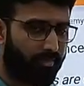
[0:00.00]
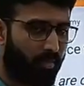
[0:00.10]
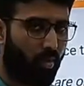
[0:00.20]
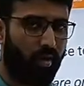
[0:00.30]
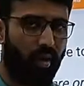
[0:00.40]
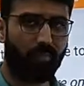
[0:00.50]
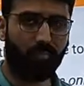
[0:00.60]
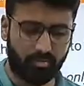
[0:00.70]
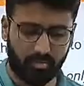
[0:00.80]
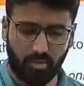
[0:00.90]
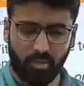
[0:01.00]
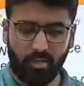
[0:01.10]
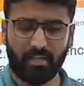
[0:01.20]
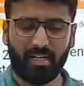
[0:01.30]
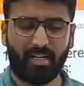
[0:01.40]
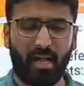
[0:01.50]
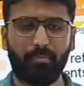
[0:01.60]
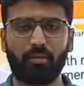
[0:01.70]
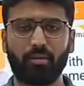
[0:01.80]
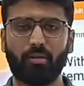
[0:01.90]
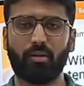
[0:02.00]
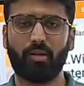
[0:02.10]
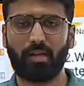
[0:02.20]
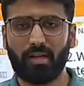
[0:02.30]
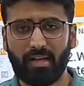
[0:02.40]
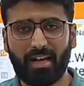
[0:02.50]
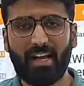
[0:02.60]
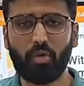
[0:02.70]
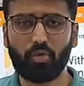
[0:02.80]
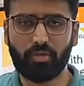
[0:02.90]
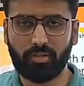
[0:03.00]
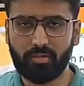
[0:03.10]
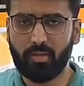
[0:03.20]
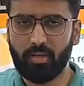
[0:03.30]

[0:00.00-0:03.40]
what happens? The depth reduces.